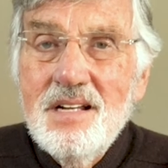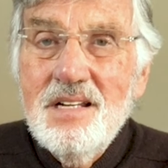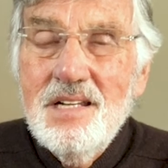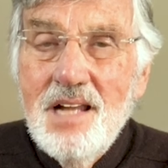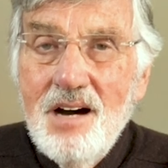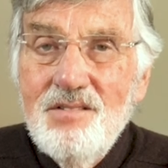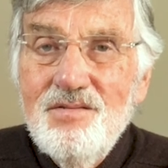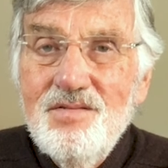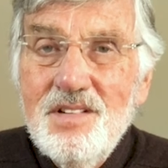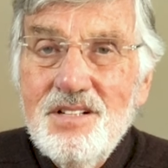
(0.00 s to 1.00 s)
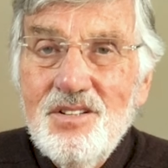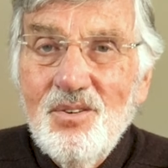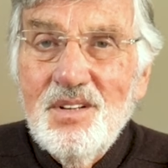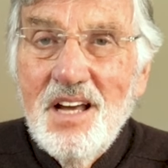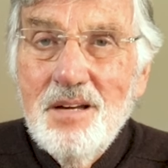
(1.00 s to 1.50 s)
love
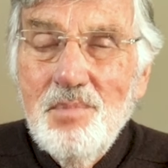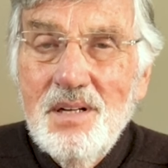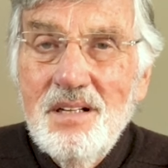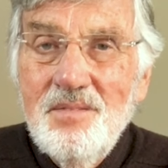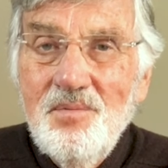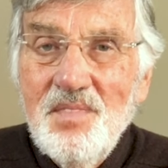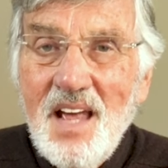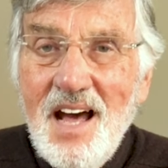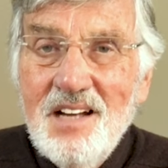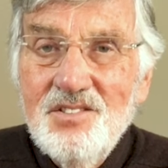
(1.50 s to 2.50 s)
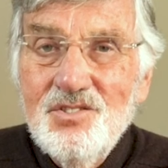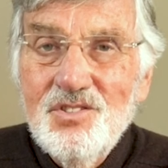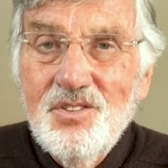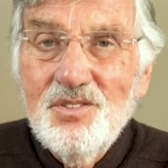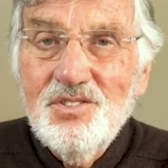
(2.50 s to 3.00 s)
your neighbor
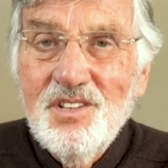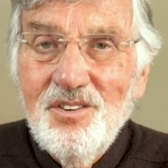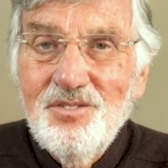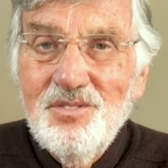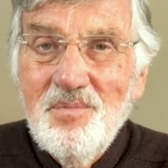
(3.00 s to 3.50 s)
as yourself.